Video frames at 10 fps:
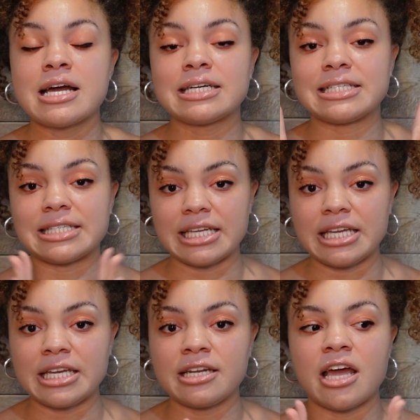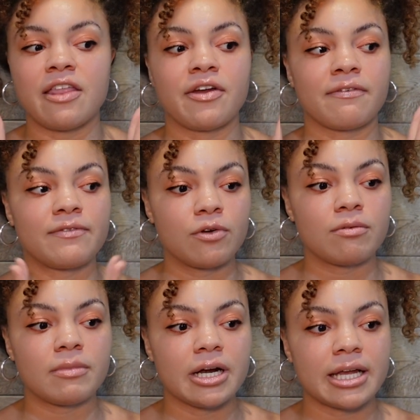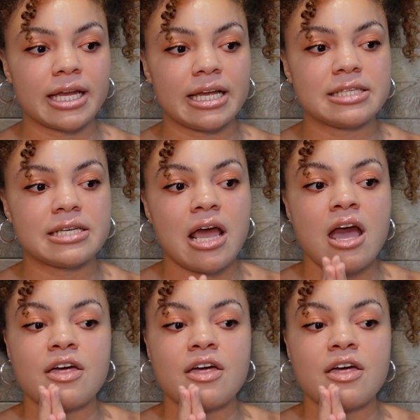cuisine and their food markets.